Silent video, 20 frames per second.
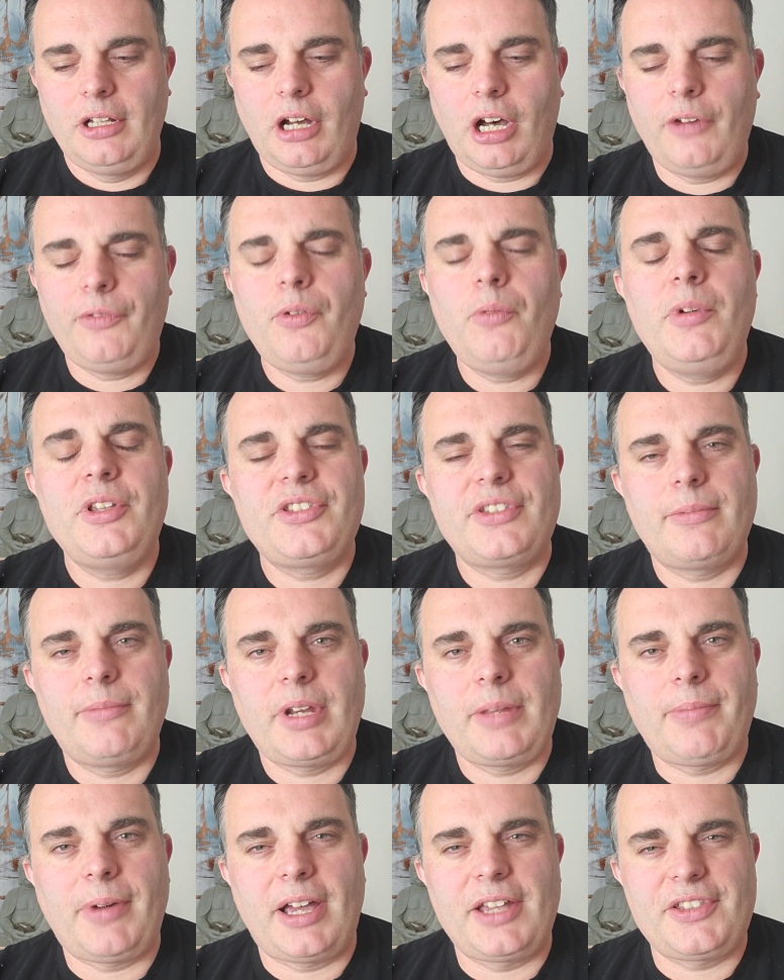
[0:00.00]
Often when
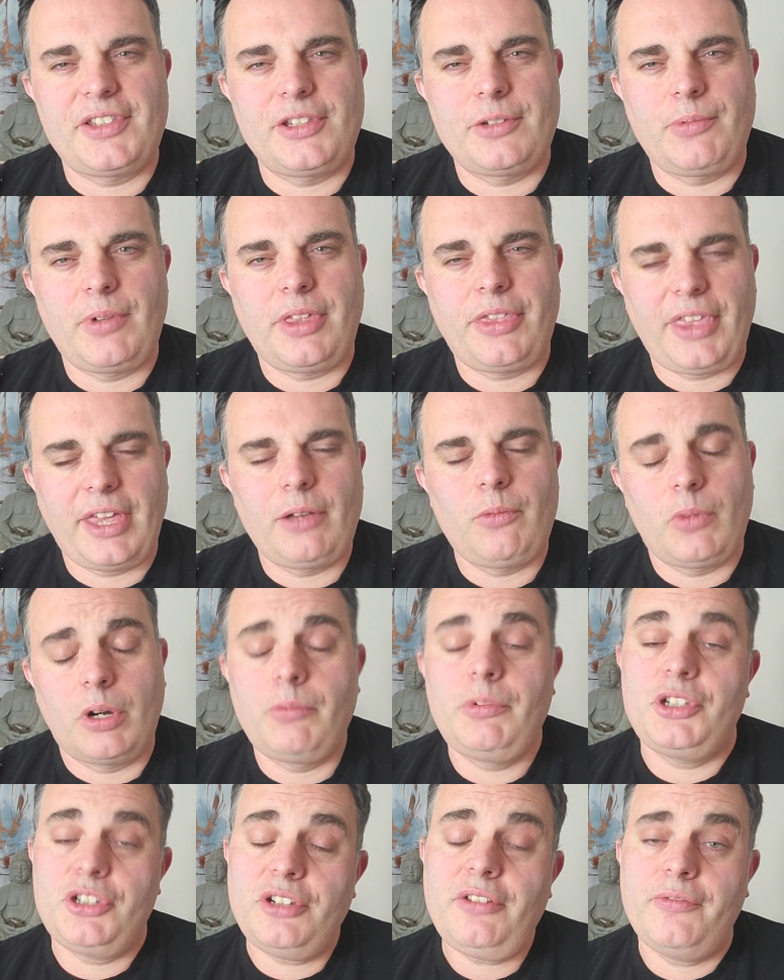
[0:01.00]
somebody passes, we think, well,
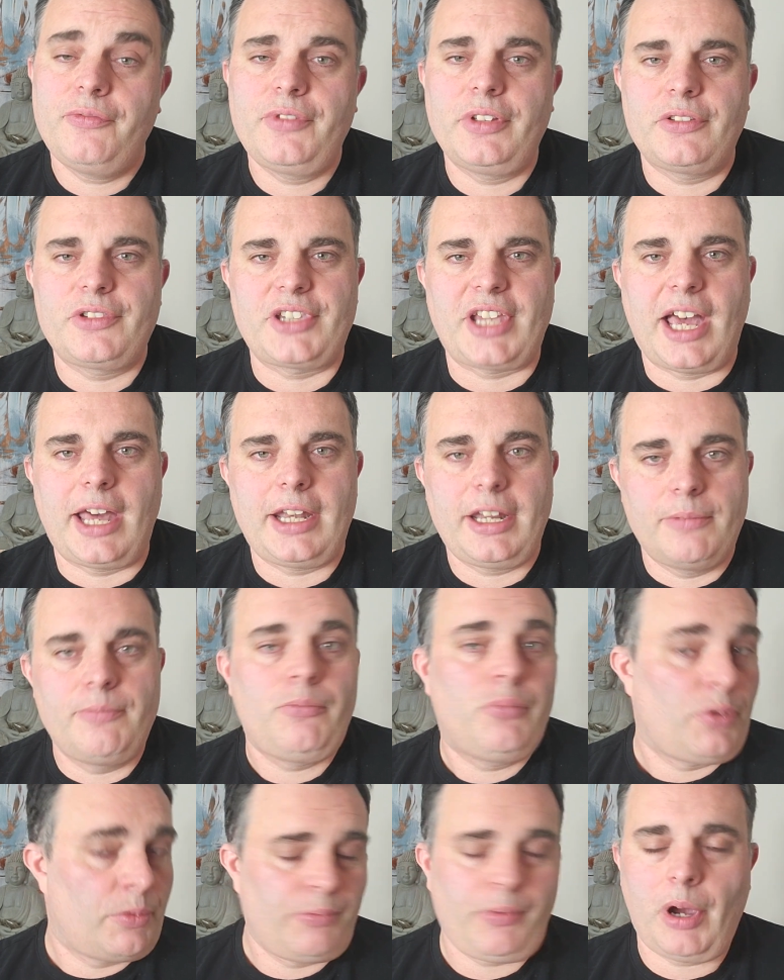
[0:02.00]
we should feel sad.
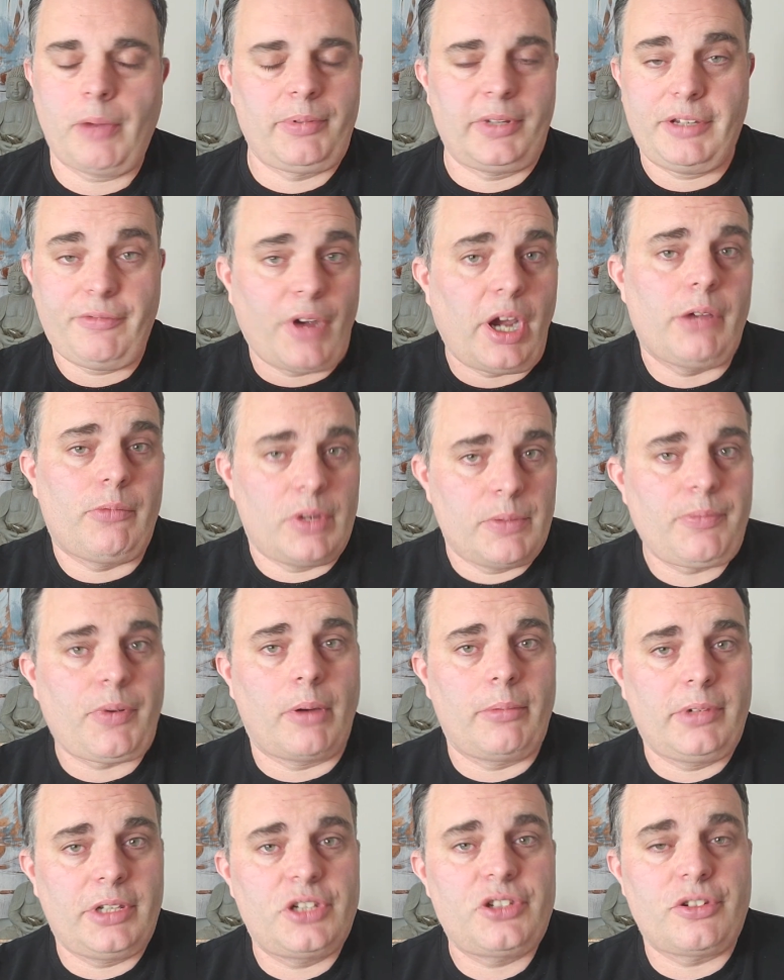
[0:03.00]
And we're probably right. We
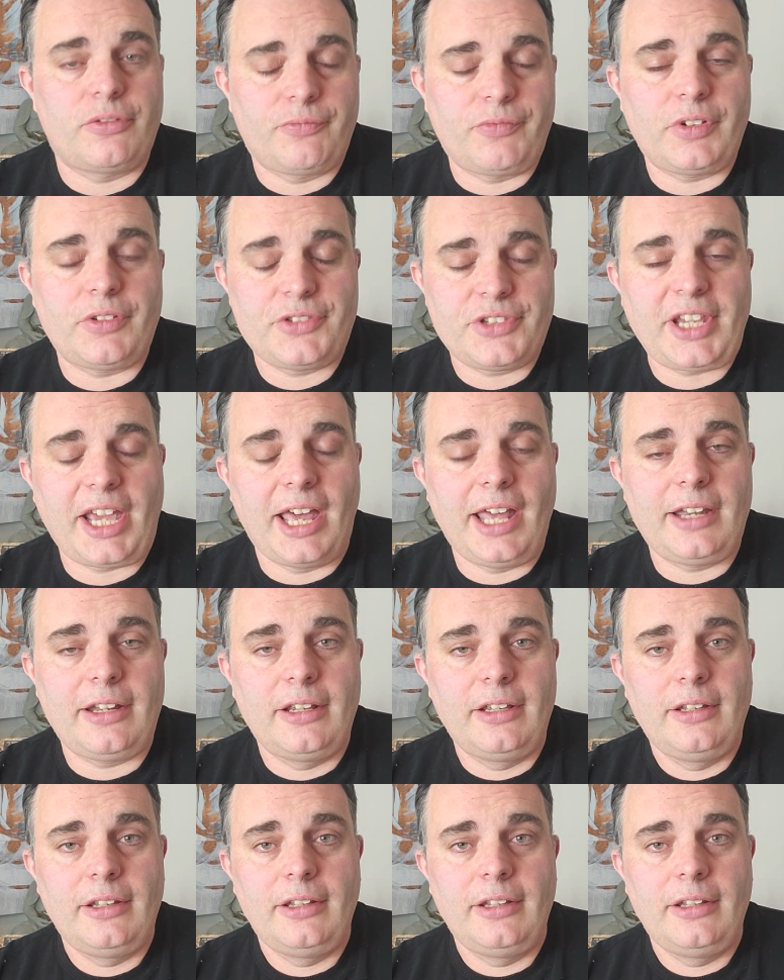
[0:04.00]
probably should feel sad.